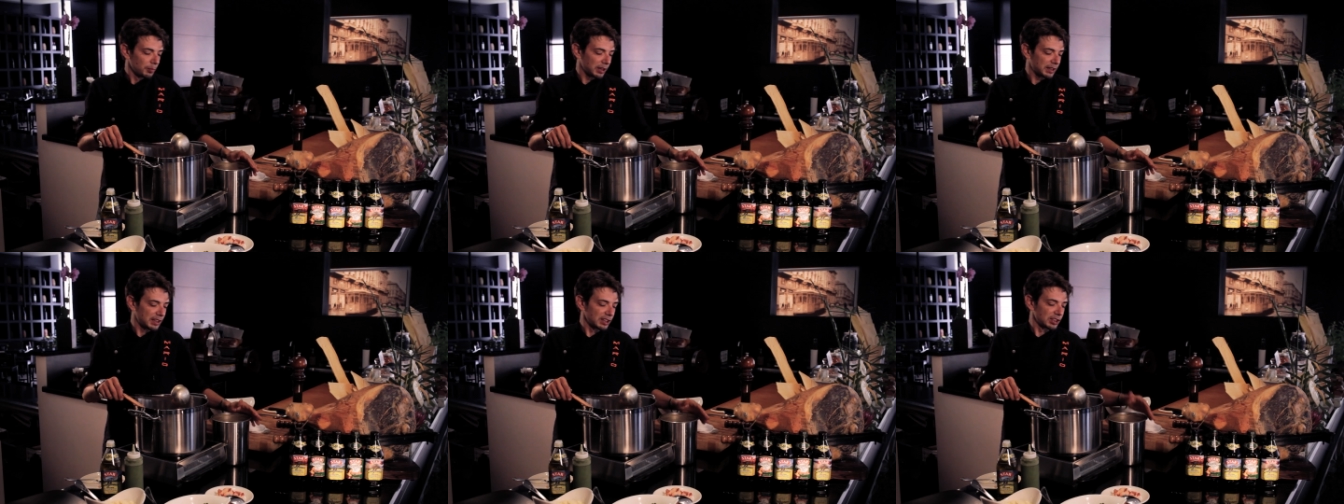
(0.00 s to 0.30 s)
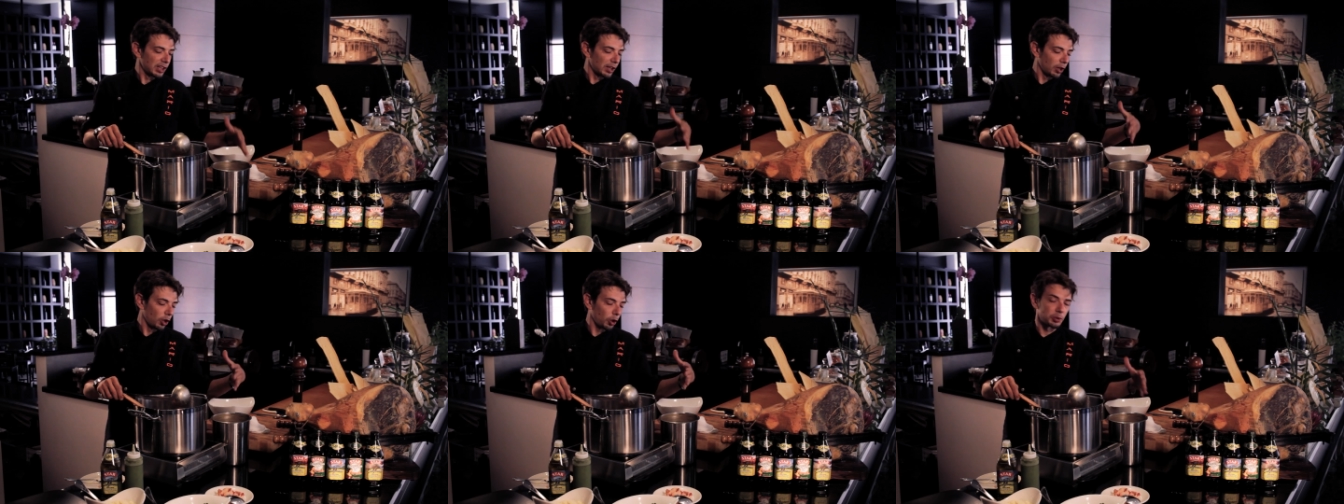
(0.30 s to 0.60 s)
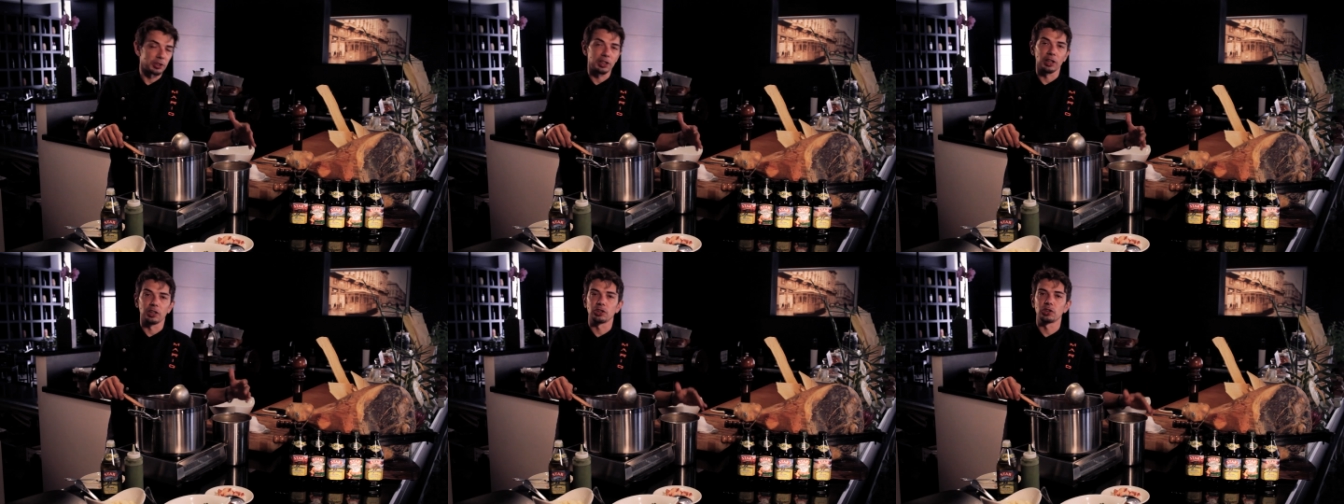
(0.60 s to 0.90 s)
but it's a
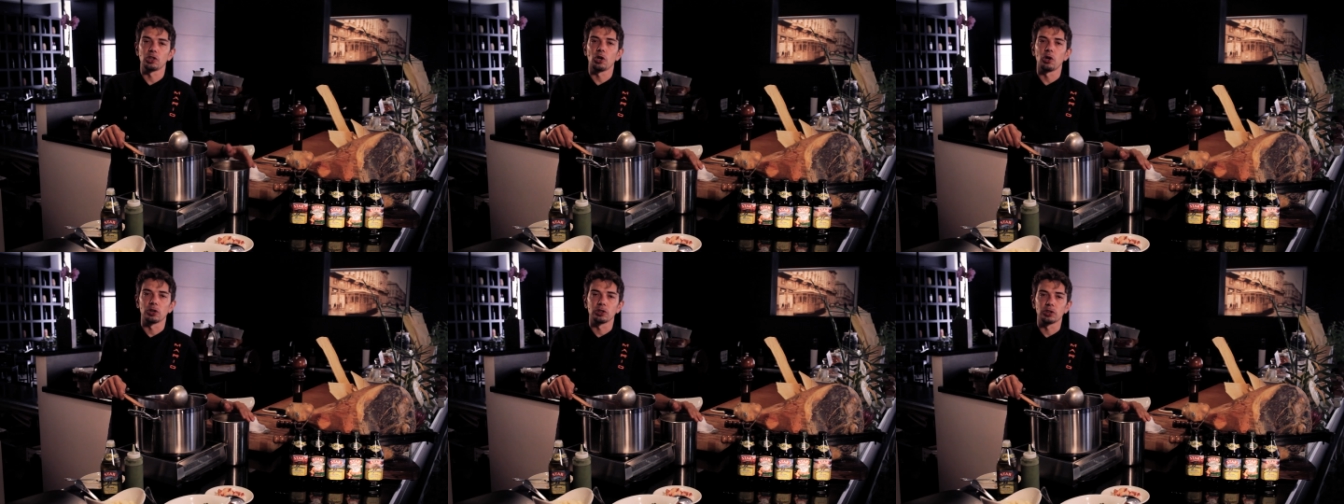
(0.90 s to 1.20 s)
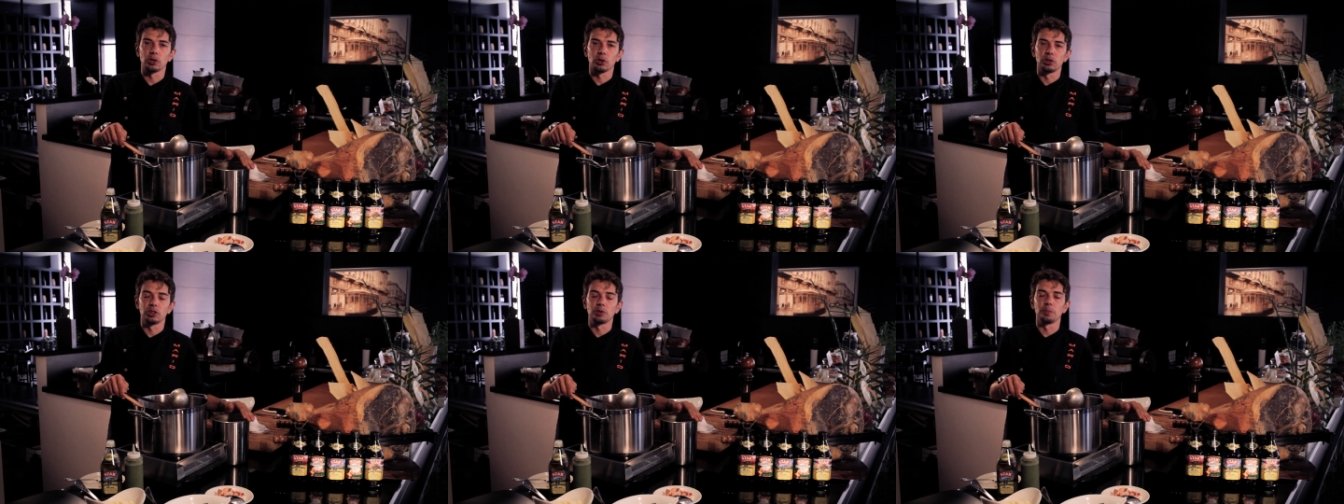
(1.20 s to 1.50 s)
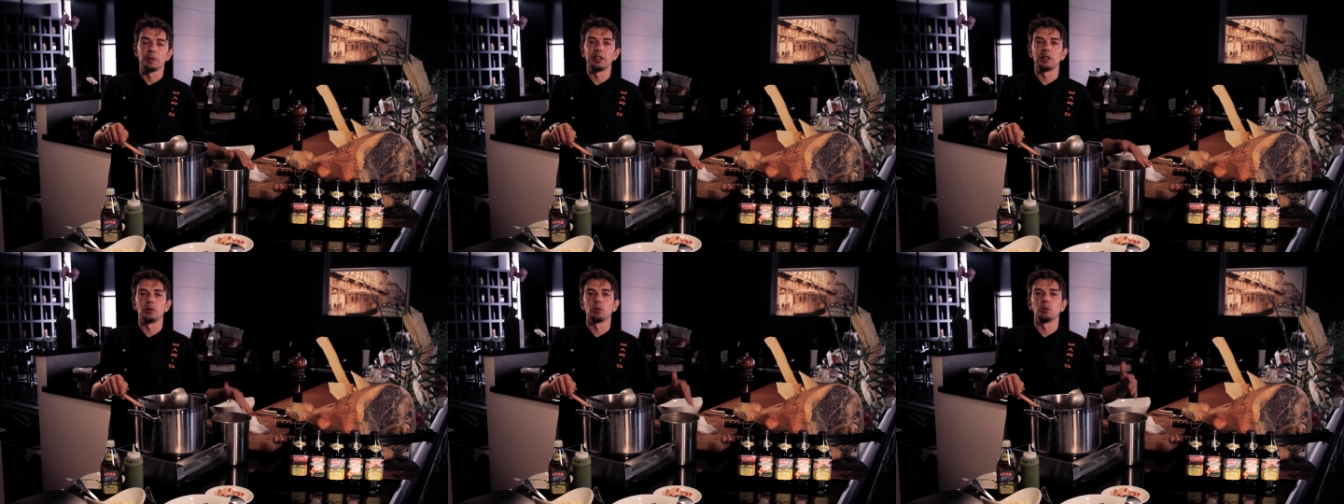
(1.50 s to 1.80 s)
lobster stock, so
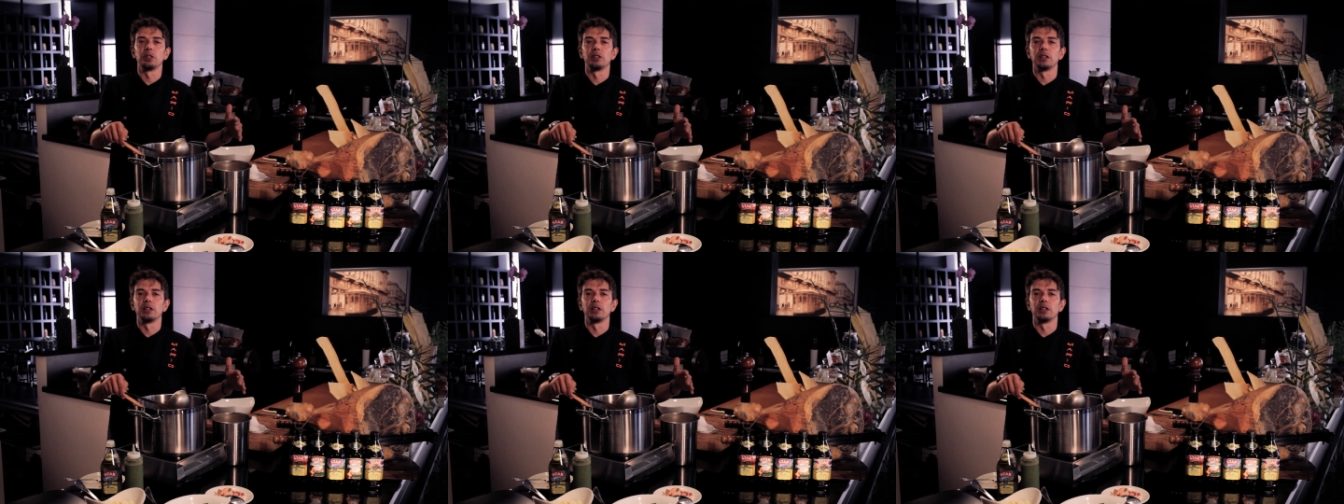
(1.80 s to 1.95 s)
it's made